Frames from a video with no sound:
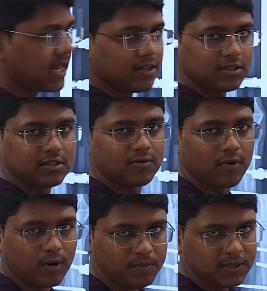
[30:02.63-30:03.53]
callus is
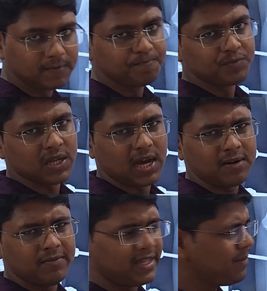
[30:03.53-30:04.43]
formed
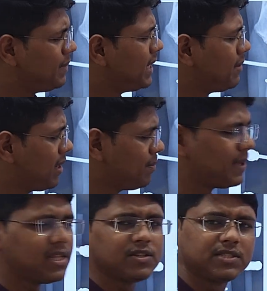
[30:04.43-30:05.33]
and very minimal
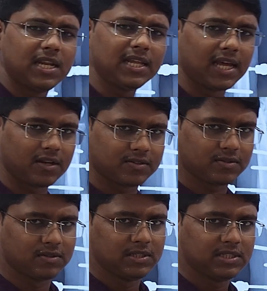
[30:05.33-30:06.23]
periosteal callus.